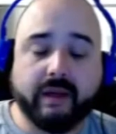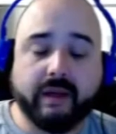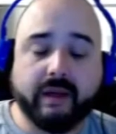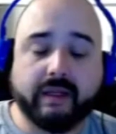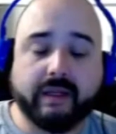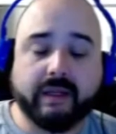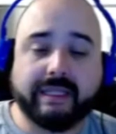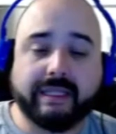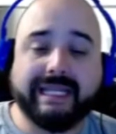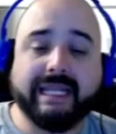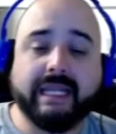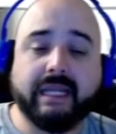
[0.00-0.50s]
where it
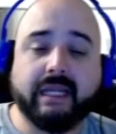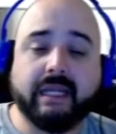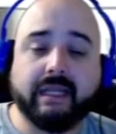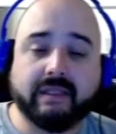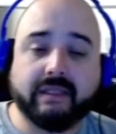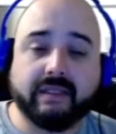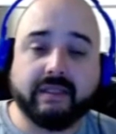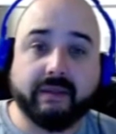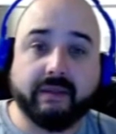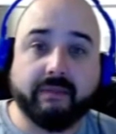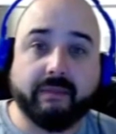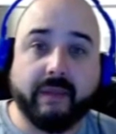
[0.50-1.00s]
leads.
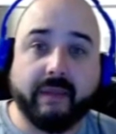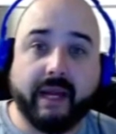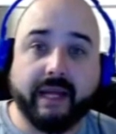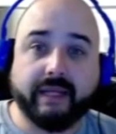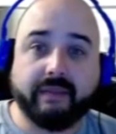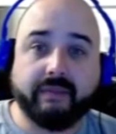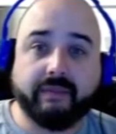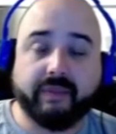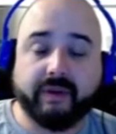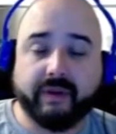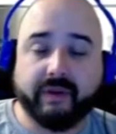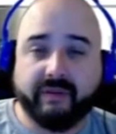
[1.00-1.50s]
It might
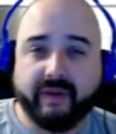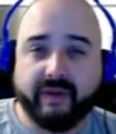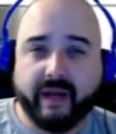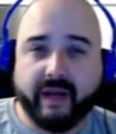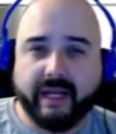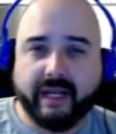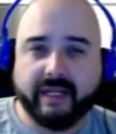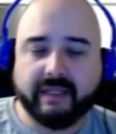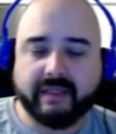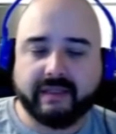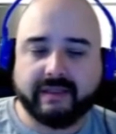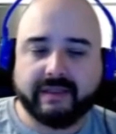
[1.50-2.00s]
provide
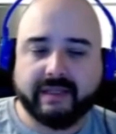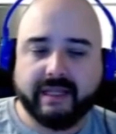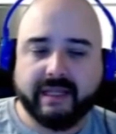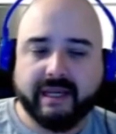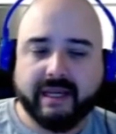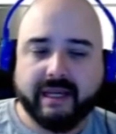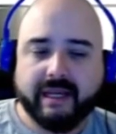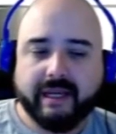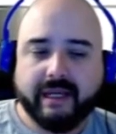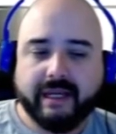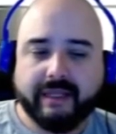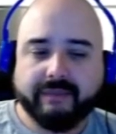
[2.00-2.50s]
us
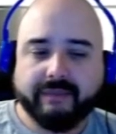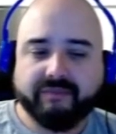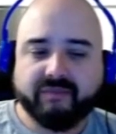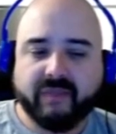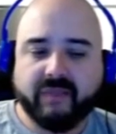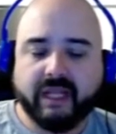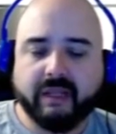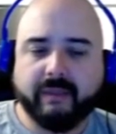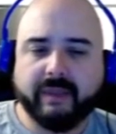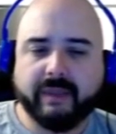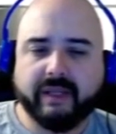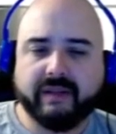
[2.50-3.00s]

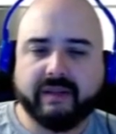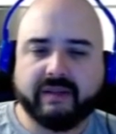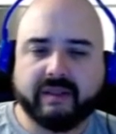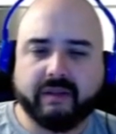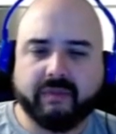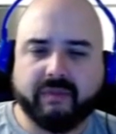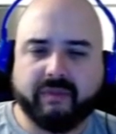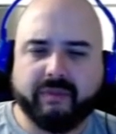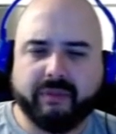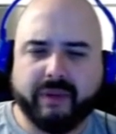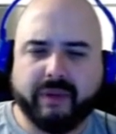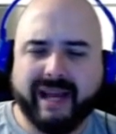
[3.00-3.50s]
element of
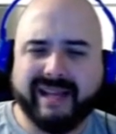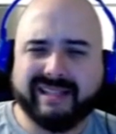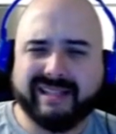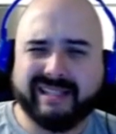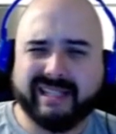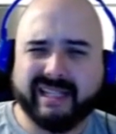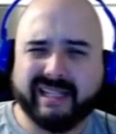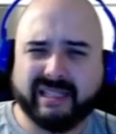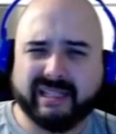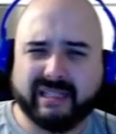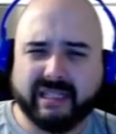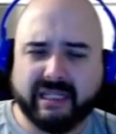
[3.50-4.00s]
surprise
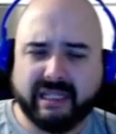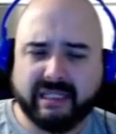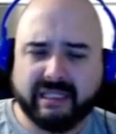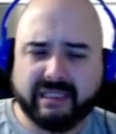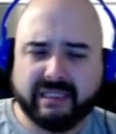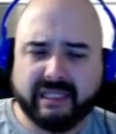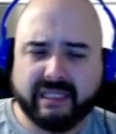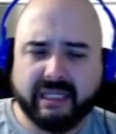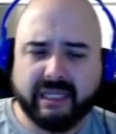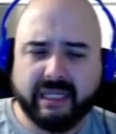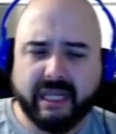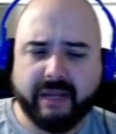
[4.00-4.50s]
against an
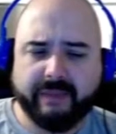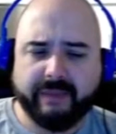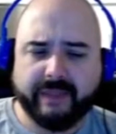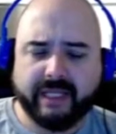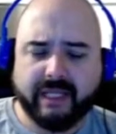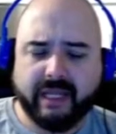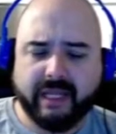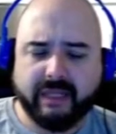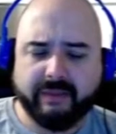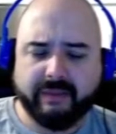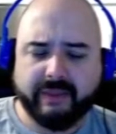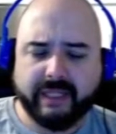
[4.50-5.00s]
unseen
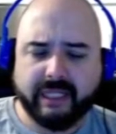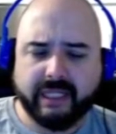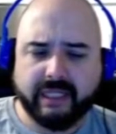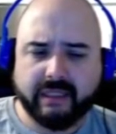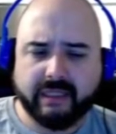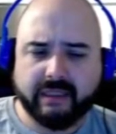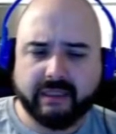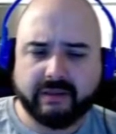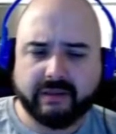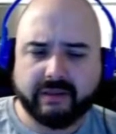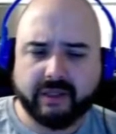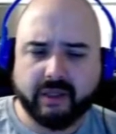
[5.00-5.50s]
enemy.
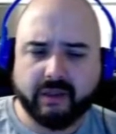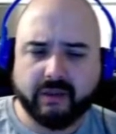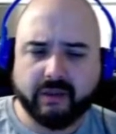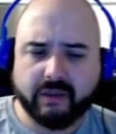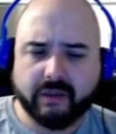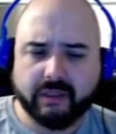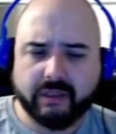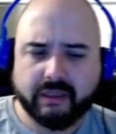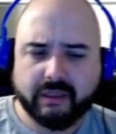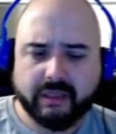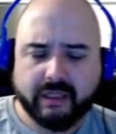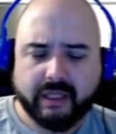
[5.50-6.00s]
So,
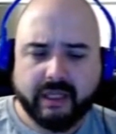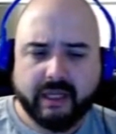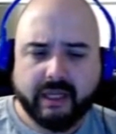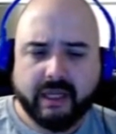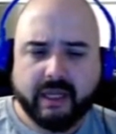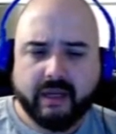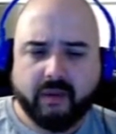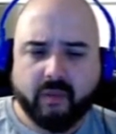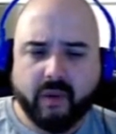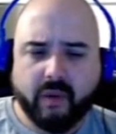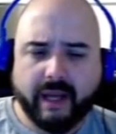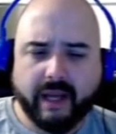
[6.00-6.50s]

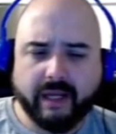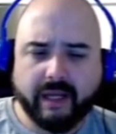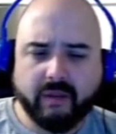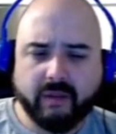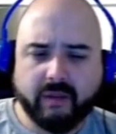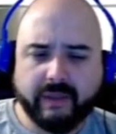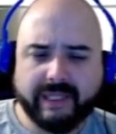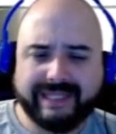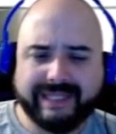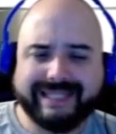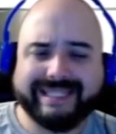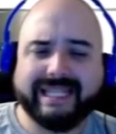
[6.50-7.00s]
why don't we
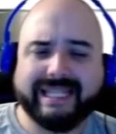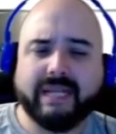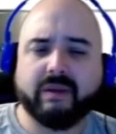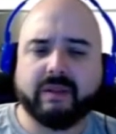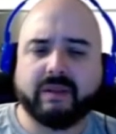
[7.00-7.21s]
see what's